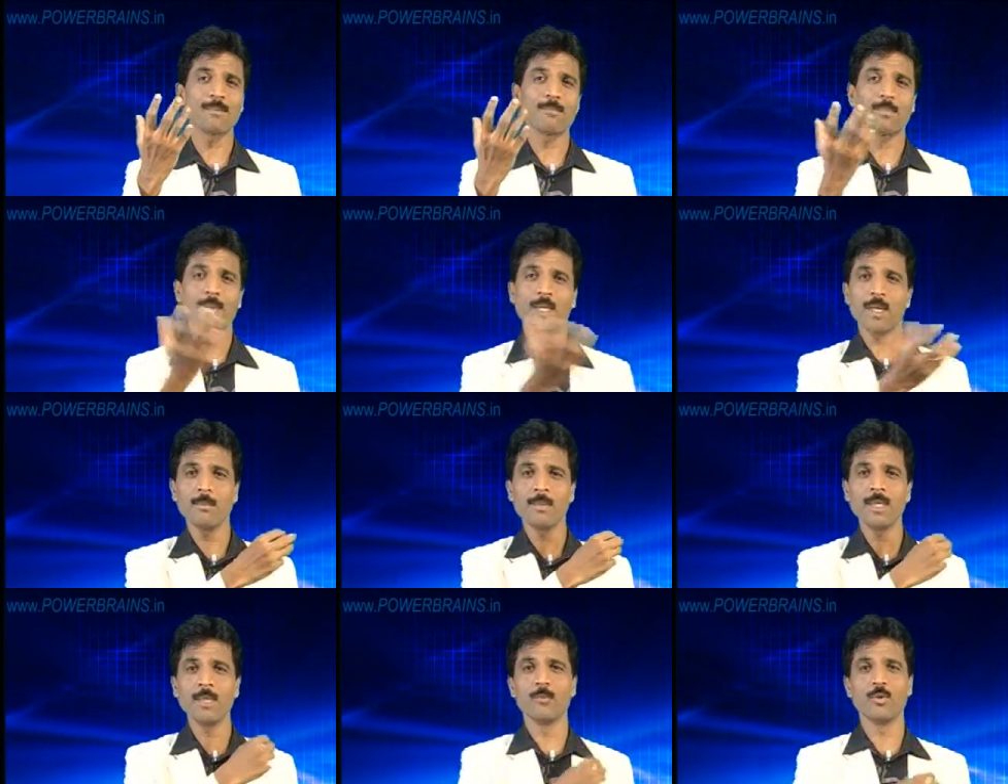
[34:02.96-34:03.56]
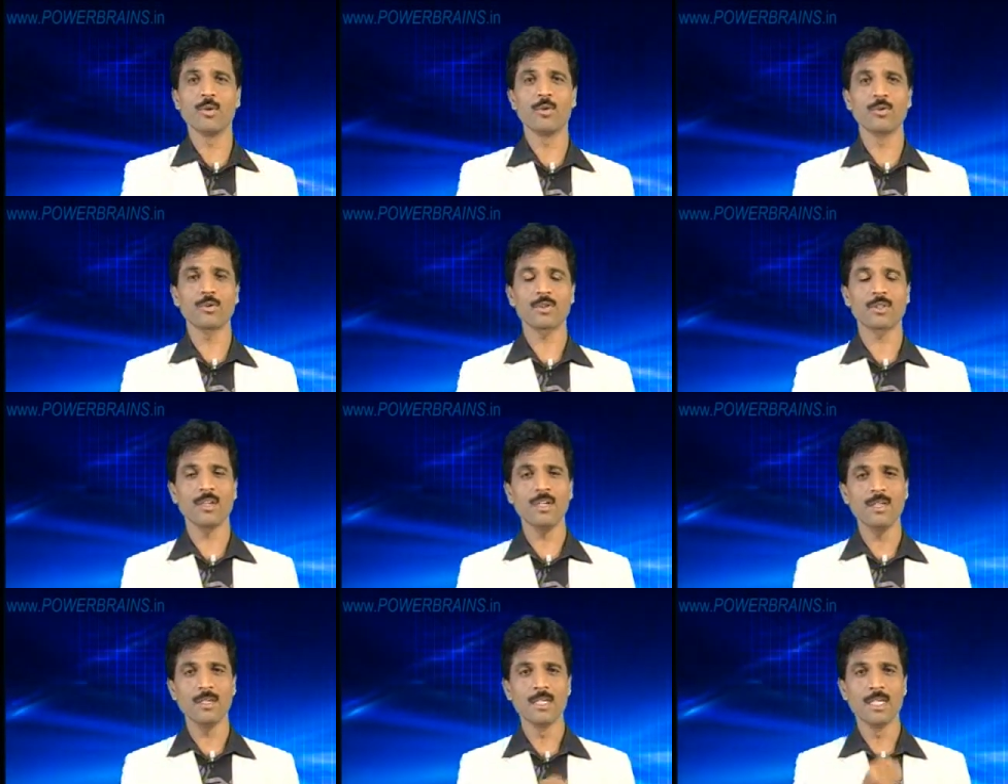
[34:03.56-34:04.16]
a Brahmi
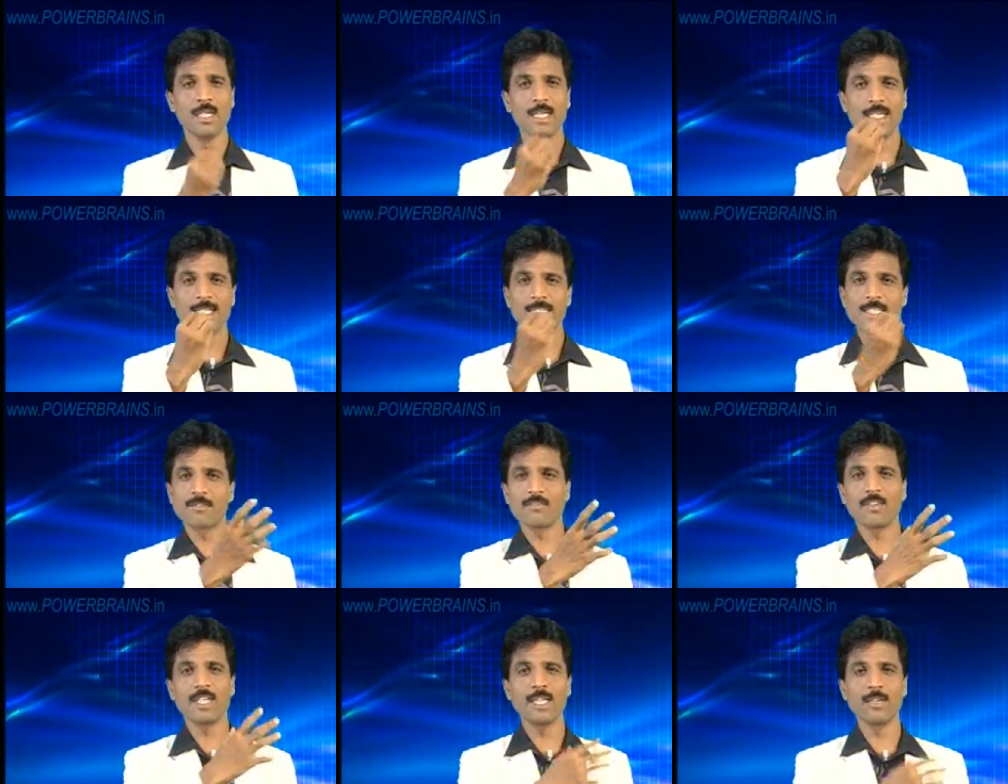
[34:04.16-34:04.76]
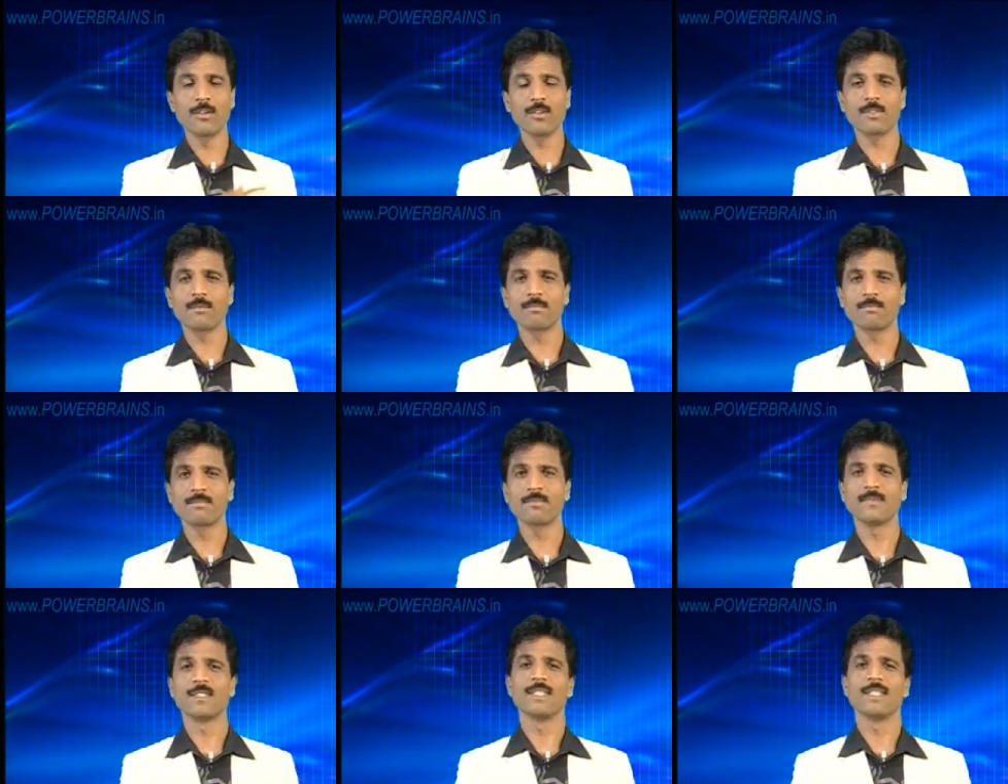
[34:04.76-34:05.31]
Muhurta, it's very good.